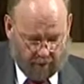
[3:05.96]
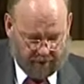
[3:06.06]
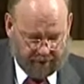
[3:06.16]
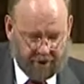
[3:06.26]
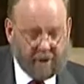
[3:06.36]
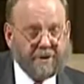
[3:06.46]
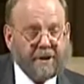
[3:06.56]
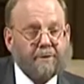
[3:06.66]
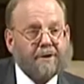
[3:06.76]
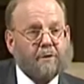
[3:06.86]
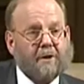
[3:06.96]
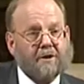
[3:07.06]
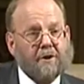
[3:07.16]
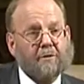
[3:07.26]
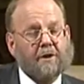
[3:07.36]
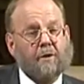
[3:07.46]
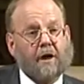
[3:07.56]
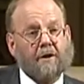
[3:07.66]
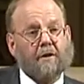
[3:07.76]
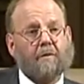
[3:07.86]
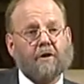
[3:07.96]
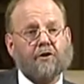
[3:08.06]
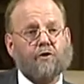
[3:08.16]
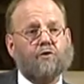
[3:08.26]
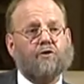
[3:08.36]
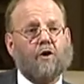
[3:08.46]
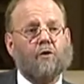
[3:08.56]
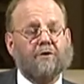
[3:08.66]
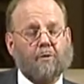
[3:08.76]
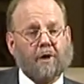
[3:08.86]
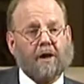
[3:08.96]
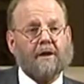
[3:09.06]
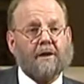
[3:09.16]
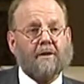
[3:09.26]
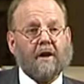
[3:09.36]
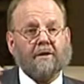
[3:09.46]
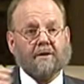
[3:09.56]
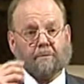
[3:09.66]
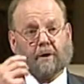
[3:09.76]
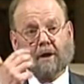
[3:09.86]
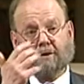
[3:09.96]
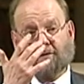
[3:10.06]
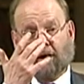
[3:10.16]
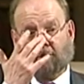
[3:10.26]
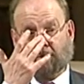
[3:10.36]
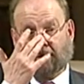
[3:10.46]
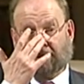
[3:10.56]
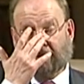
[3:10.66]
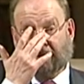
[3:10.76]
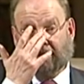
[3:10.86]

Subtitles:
with James Simpson being somebody who had a huge role to play in that development.